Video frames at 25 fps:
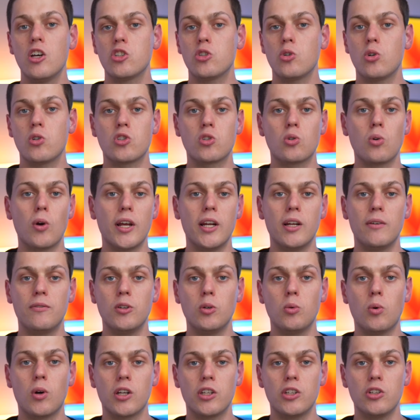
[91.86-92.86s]
So it's great if
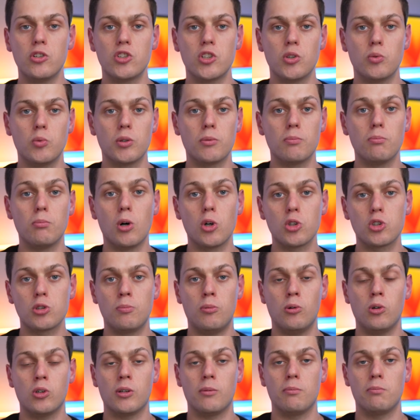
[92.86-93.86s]
you want to use it with
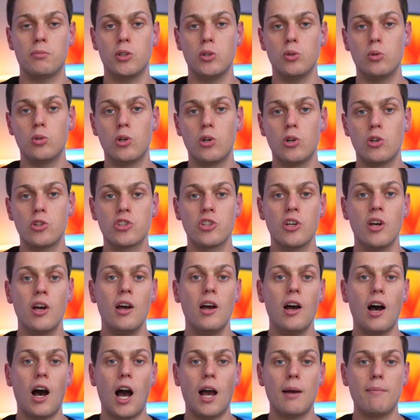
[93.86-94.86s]
multiple computers,
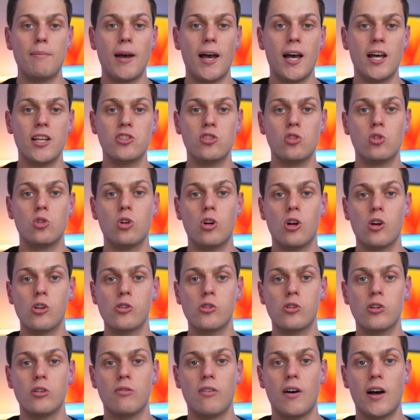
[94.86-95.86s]
iPads, or
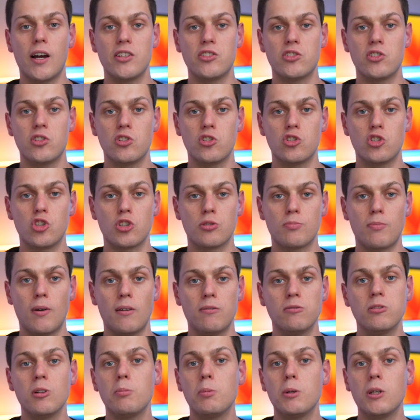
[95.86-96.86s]
other devices just by
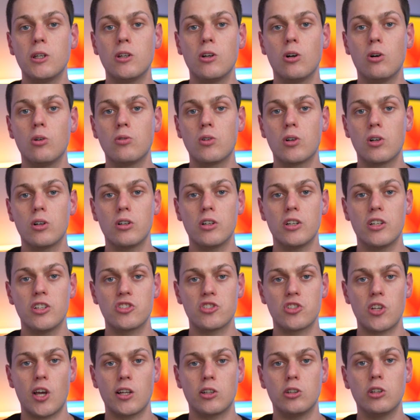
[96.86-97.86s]
flipping it over and
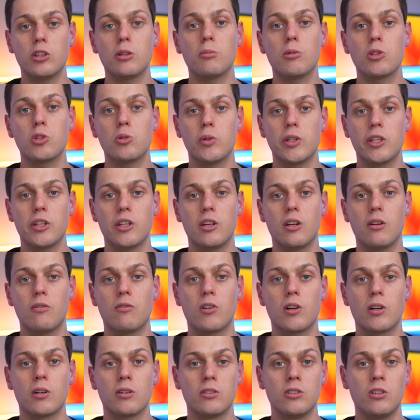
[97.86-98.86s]
cycling between the
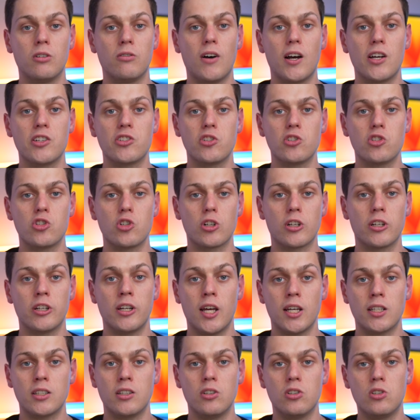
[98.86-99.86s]
different devices you're
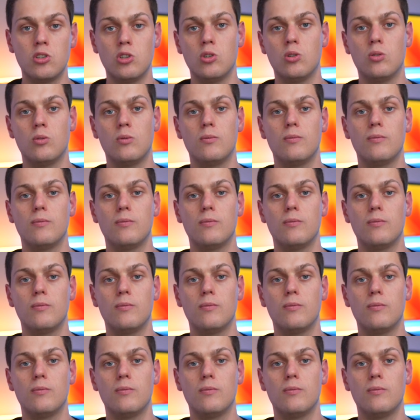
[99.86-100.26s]
connected to.